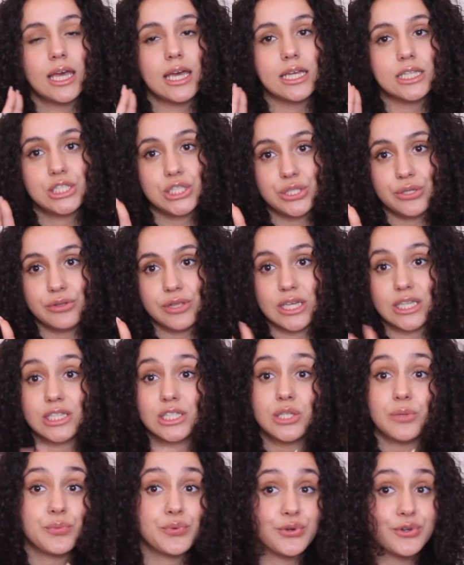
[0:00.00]
it's 2
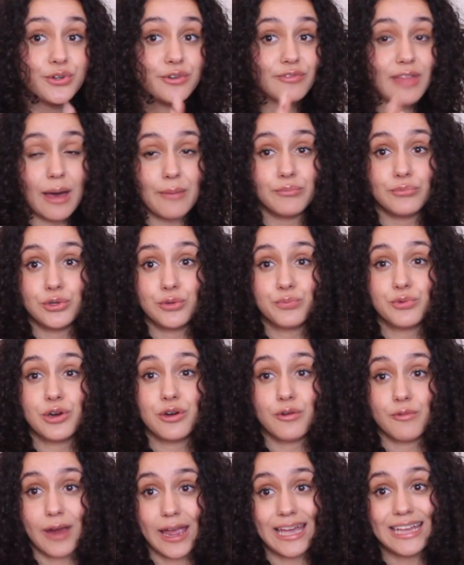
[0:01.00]
things: to prove that
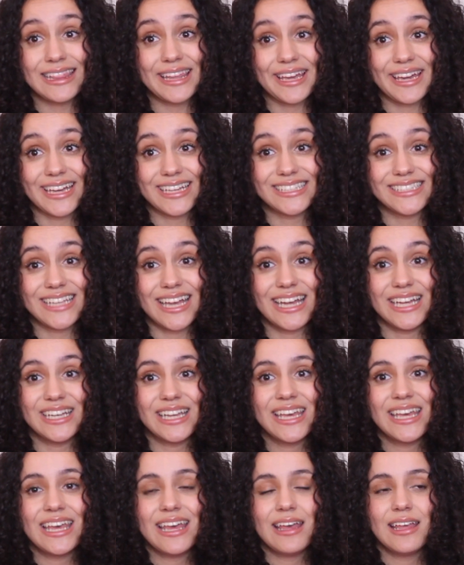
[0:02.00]
blueprint right, like I
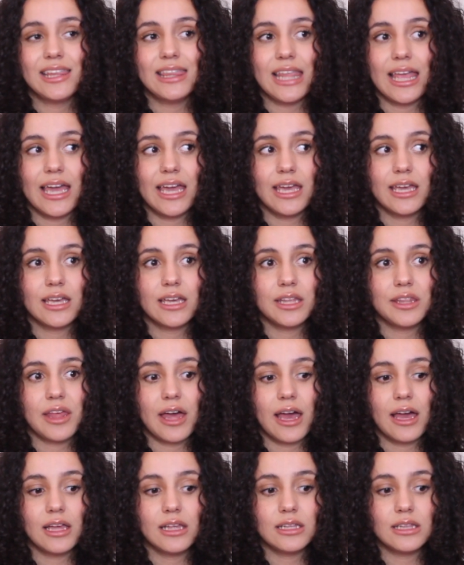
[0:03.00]
said, like
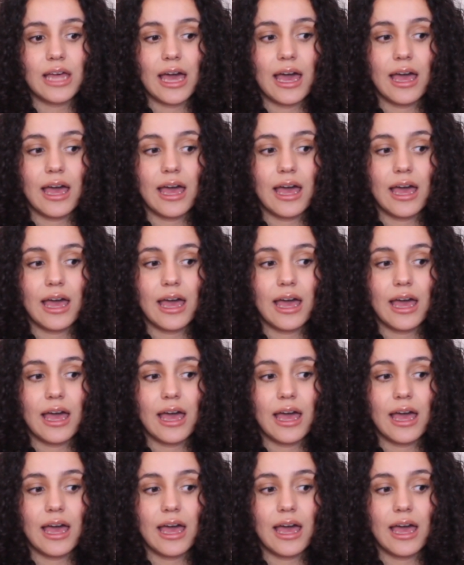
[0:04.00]
that